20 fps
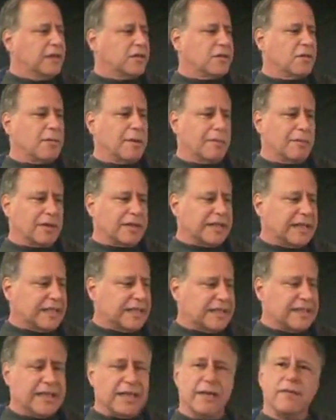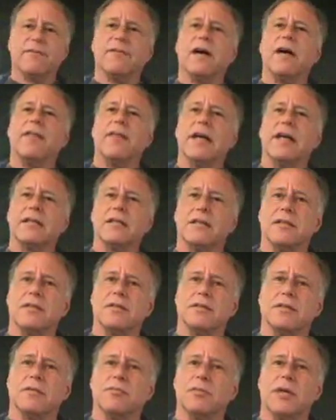so people can identify that as a
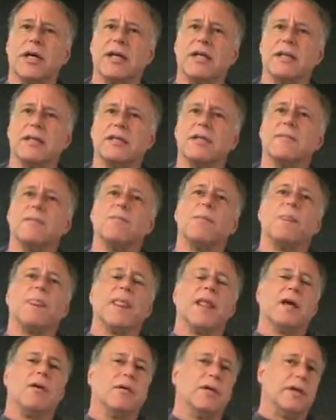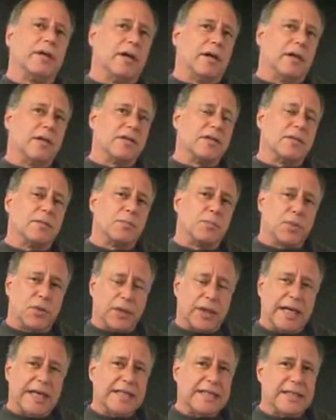local product. We also
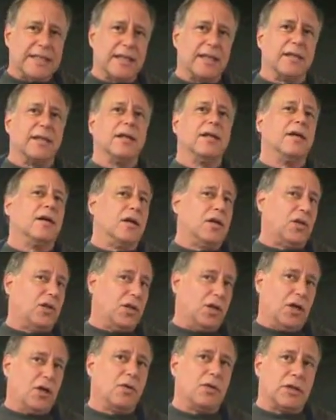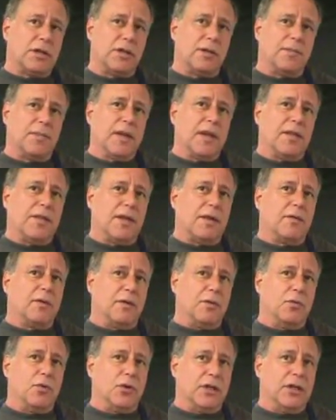price it lower than
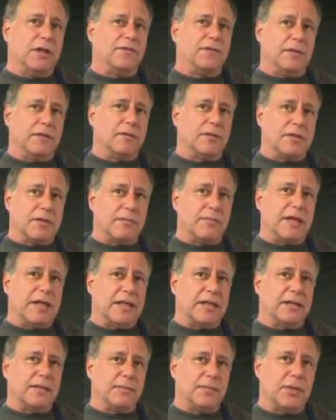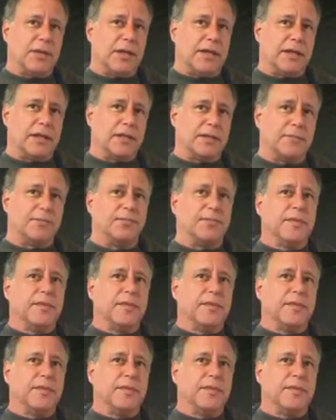we would if it was a mainland product.